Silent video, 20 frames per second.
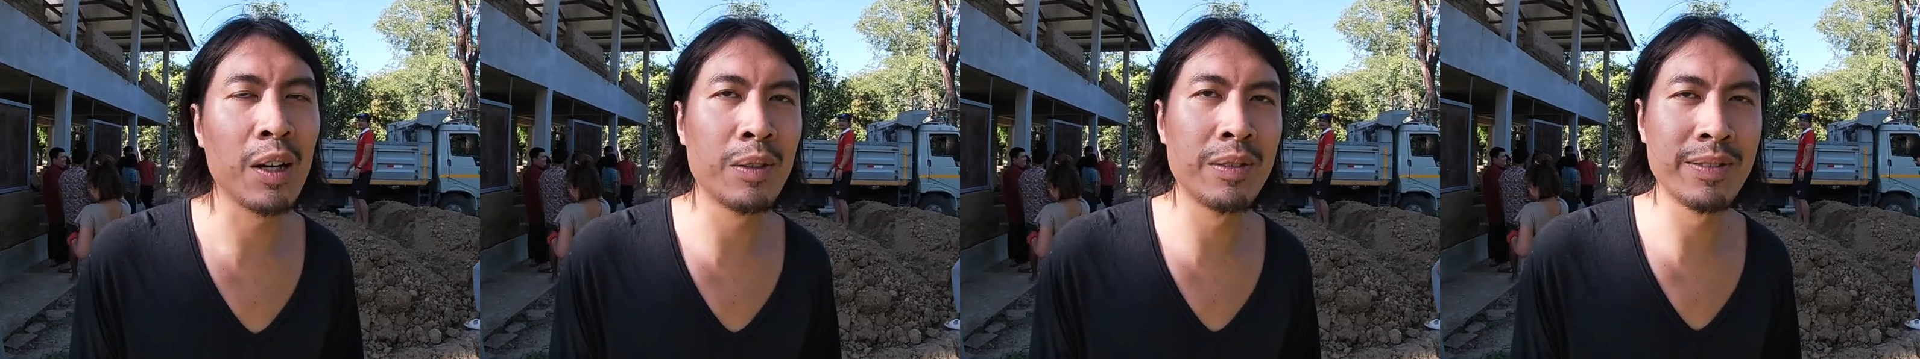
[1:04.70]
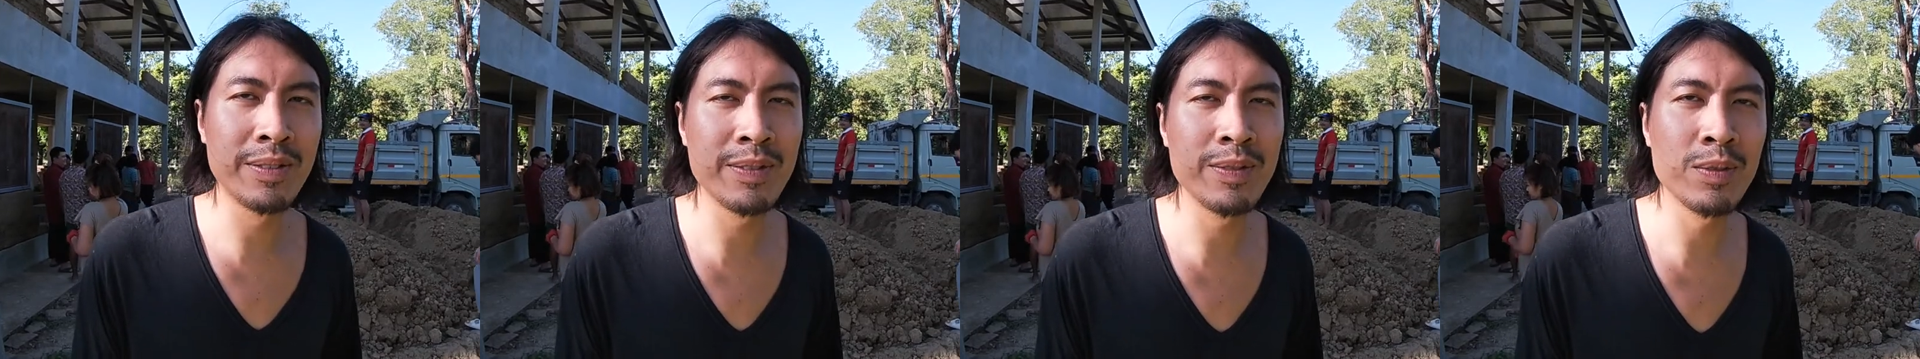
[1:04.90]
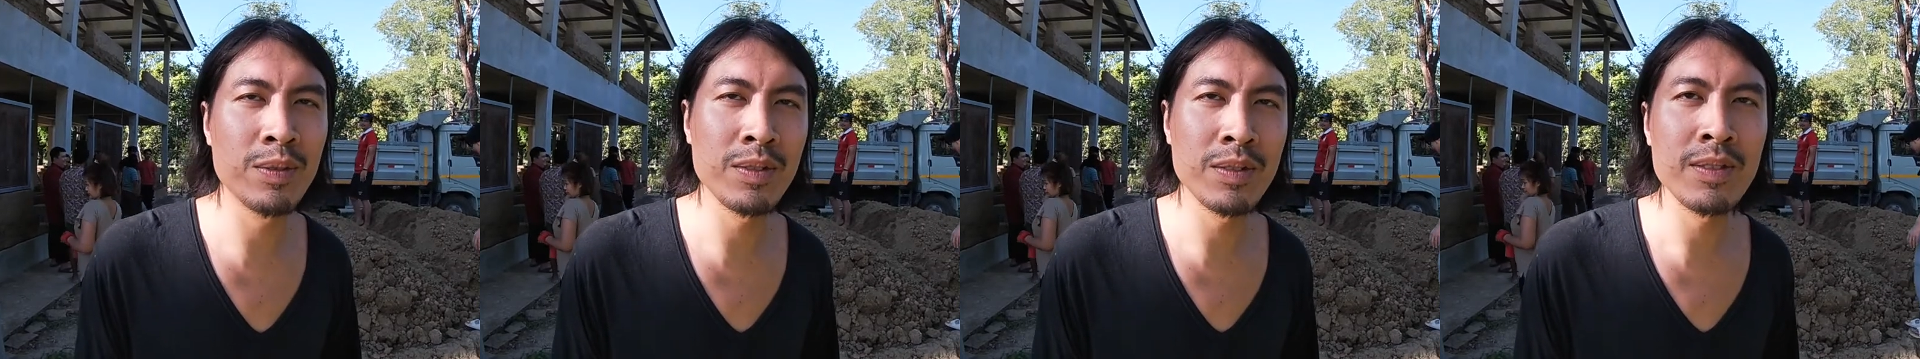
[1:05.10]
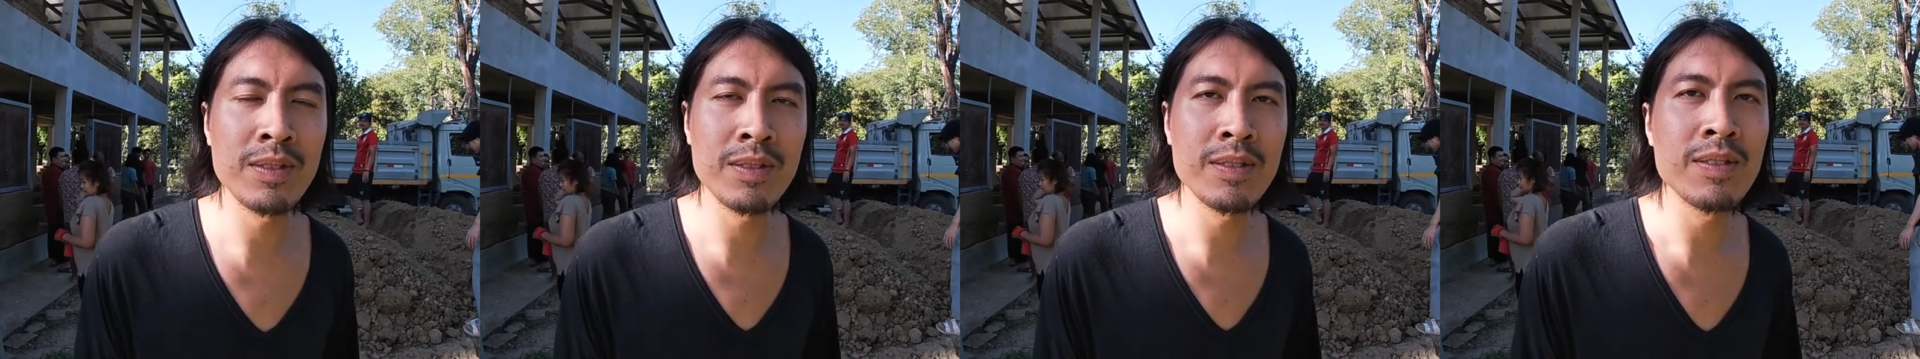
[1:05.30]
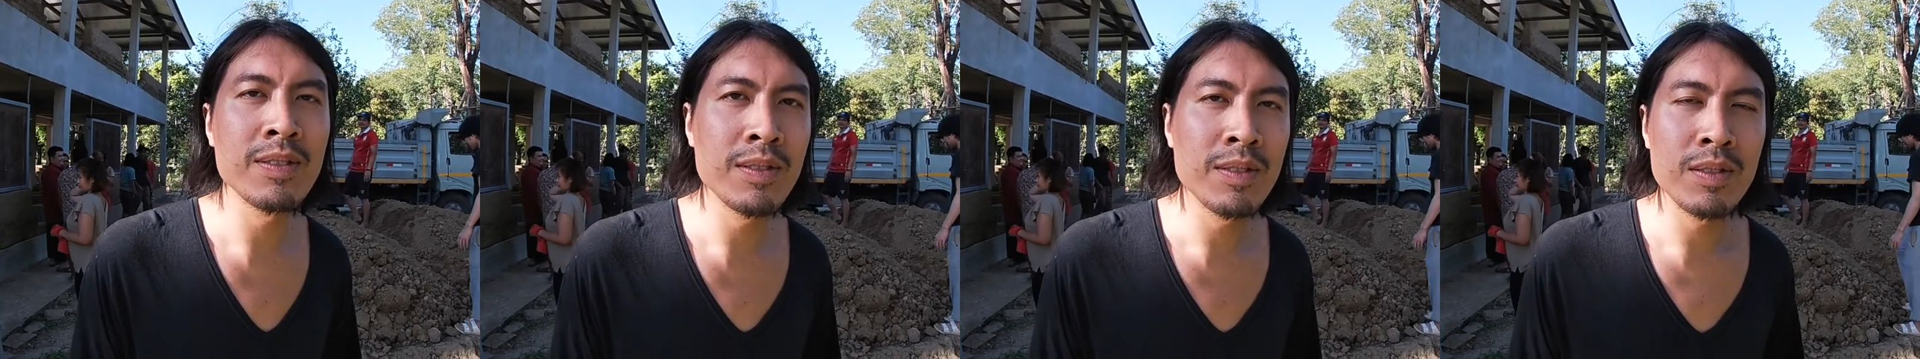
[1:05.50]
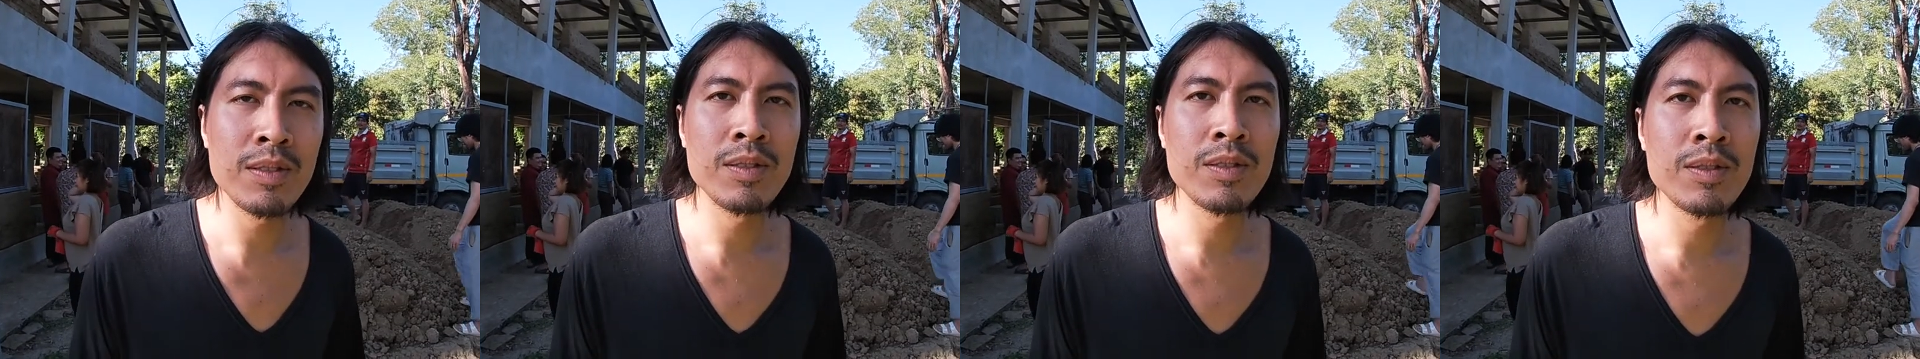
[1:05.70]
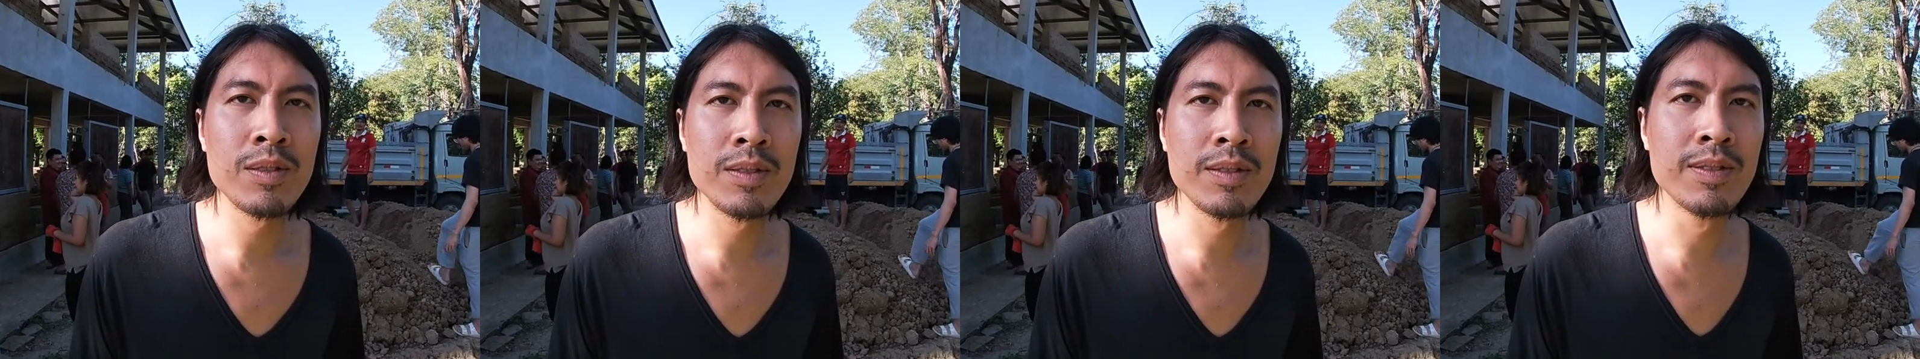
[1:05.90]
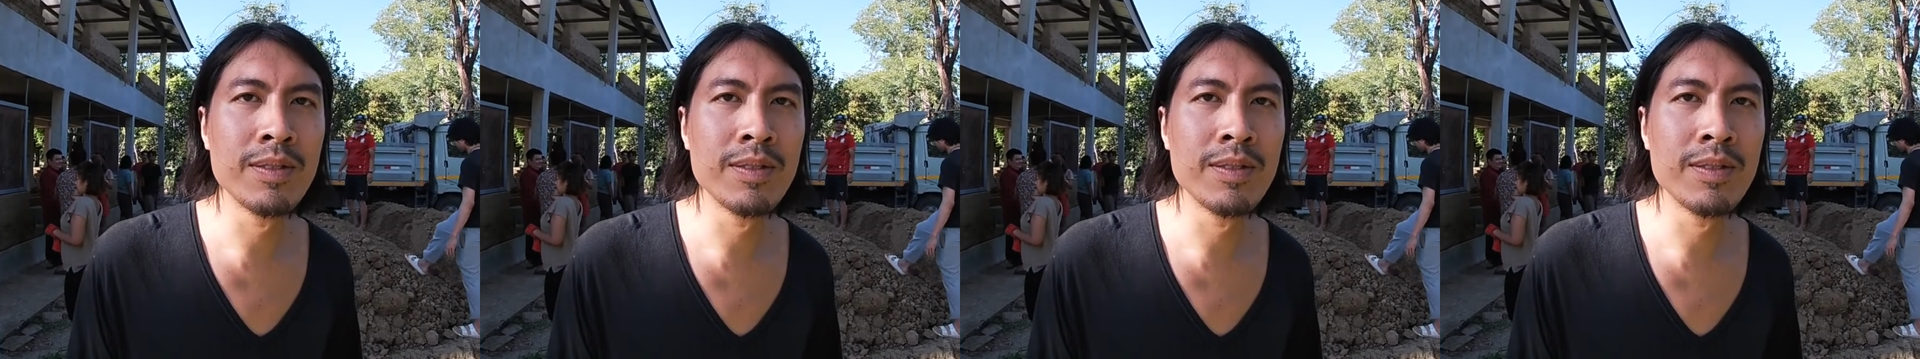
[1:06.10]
So what are the activities you are doing